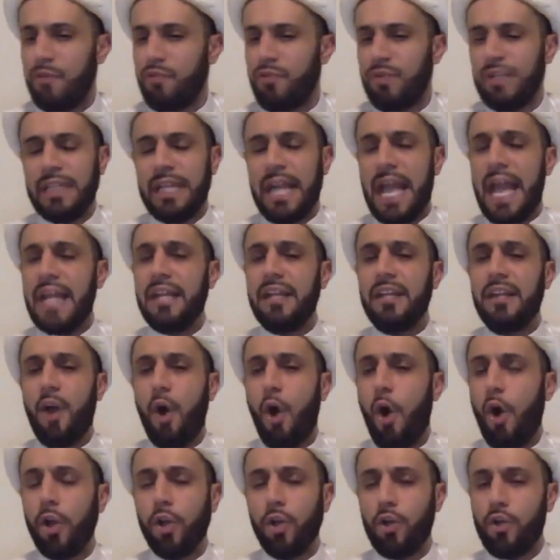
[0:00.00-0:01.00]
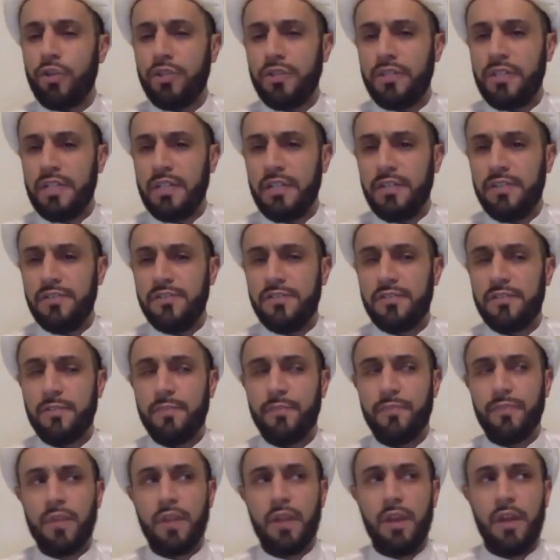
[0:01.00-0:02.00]
but really any all good
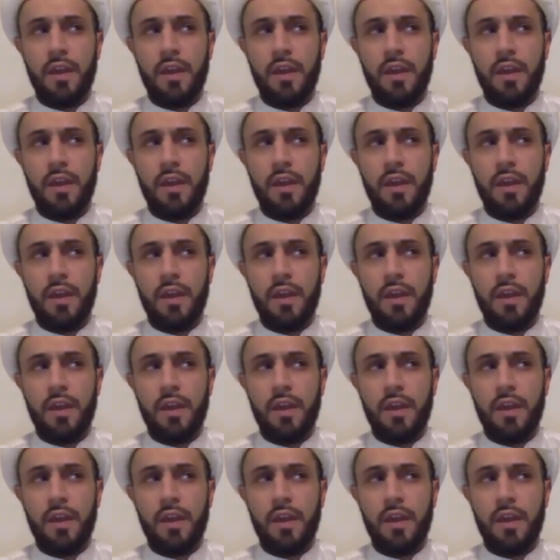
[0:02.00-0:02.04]
deeds.